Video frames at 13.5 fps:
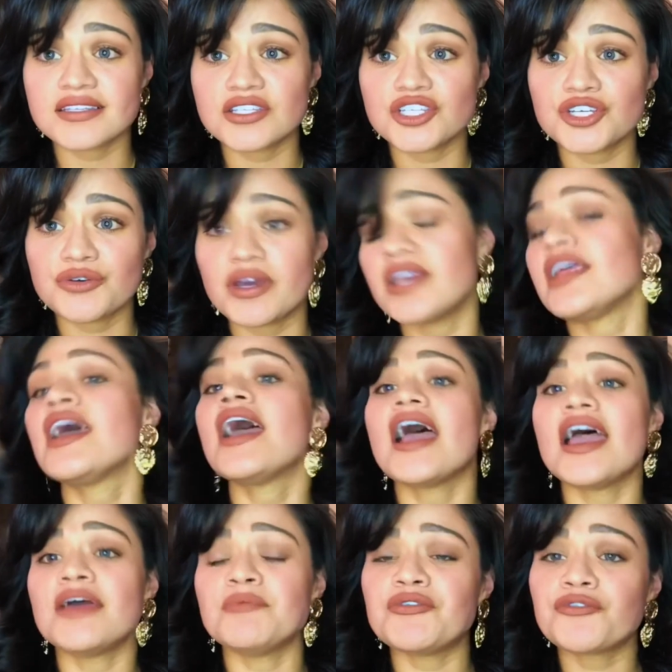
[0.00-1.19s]
to it.
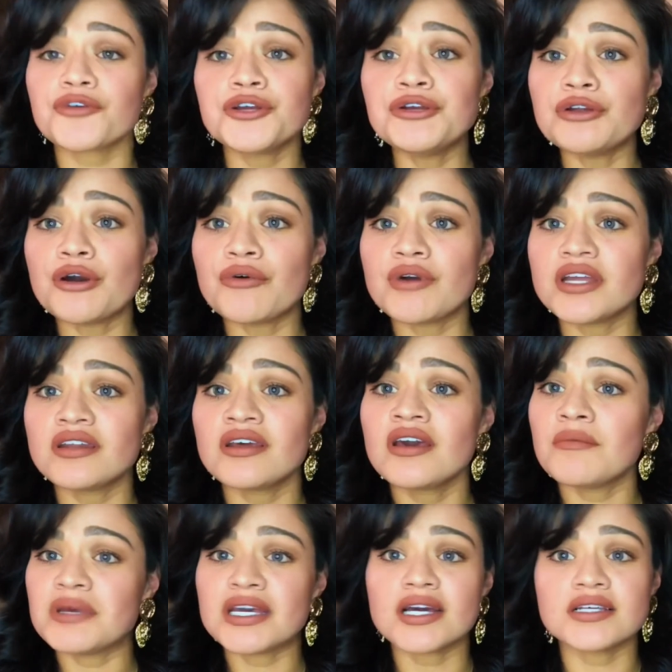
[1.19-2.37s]
And before you know it,
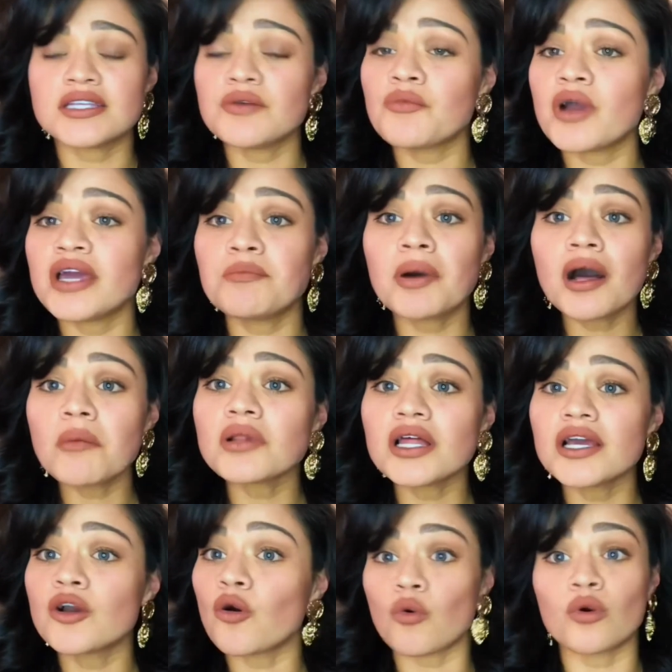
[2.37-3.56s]
because it went
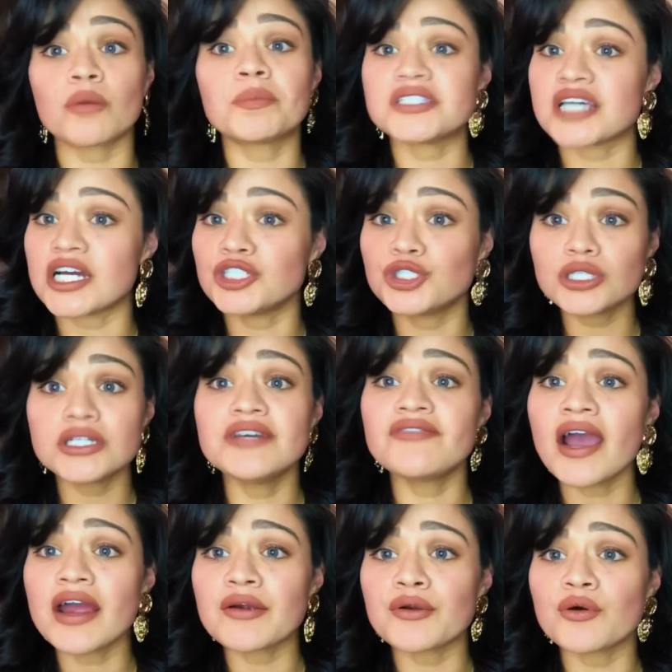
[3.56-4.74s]
public or potentially
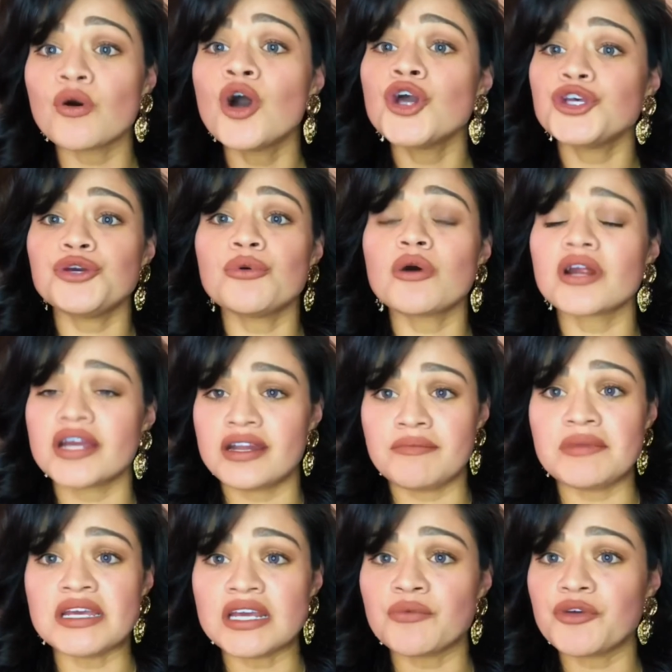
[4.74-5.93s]
viral, you are in a
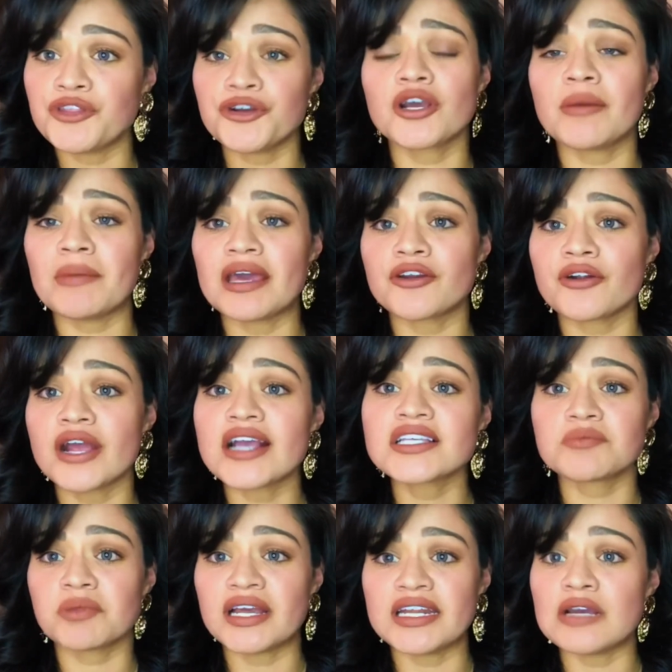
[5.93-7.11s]
meeting with your commander
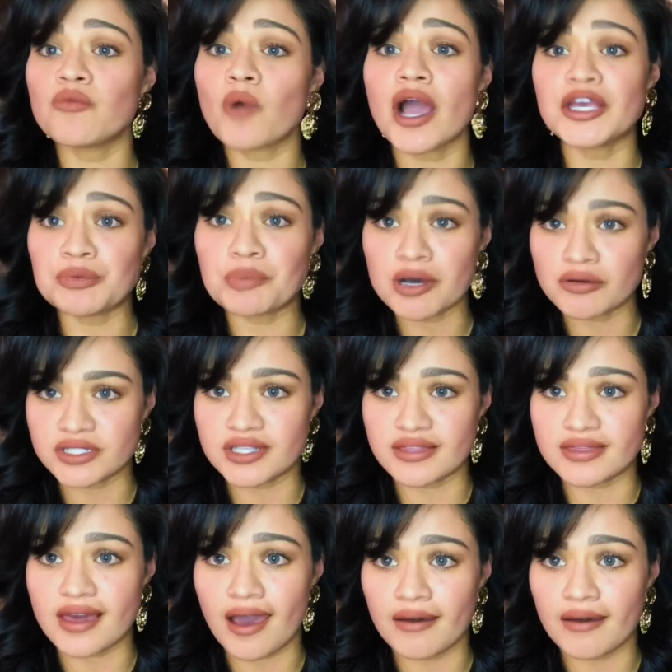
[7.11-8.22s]
explaining why you posted that.